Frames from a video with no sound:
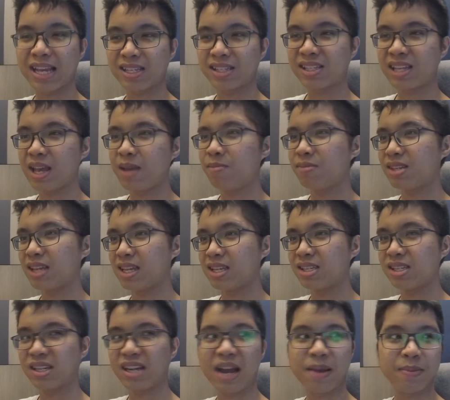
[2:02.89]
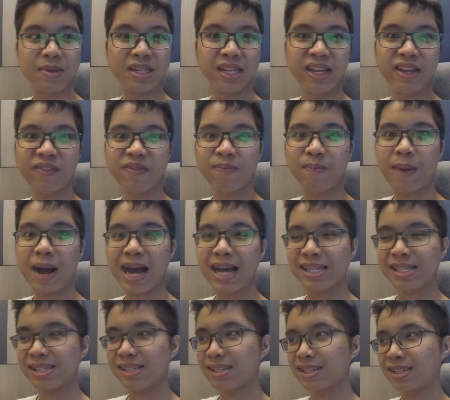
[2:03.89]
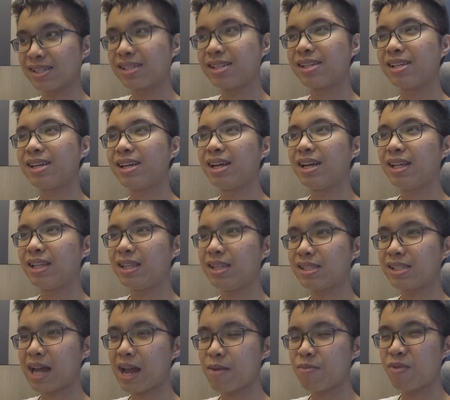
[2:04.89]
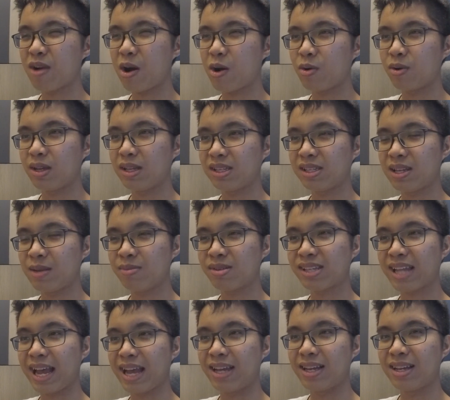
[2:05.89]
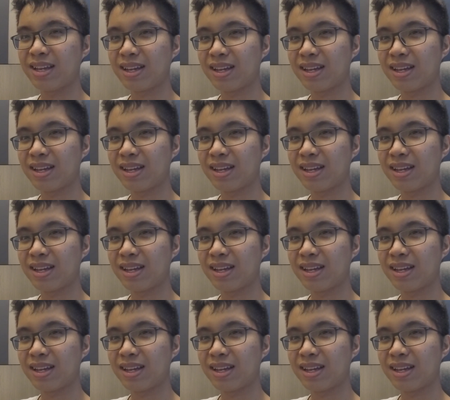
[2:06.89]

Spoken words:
the same sensor I believe, but this time round it seems like